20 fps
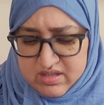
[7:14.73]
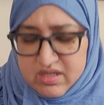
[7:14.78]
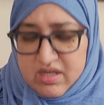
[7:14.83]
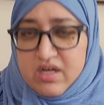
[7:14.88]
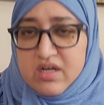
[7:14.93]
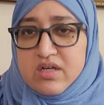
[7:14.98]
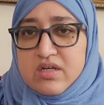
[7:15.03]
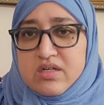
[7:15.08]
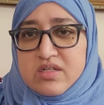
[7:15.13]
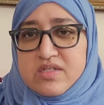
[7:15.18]

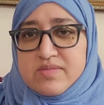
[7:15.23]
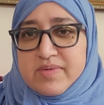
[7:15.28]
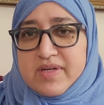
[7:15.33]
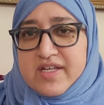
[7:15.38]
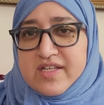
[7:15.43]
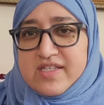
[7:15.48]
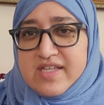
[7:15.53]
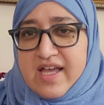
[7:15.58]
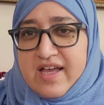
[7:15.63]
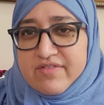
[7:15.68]
Oh, it's
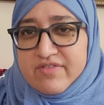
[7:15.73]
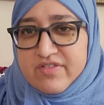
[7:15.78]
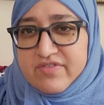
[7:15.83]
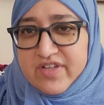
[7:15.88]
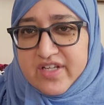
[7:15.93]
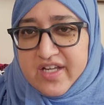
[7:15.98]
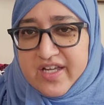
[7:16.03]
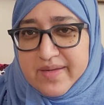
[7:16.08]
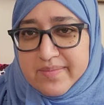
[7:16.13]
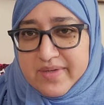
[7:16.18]
because half of
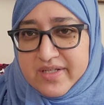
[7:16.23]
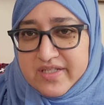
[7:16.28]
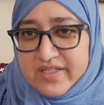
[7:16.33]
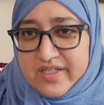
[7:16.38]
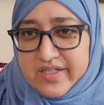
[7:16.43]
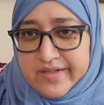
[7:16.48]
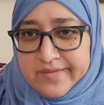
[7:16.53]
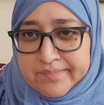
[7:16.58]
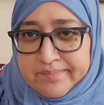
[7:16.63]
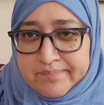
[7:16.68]
it came
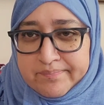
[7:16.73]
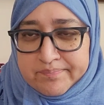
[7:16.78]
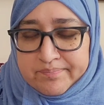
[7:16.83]
undone.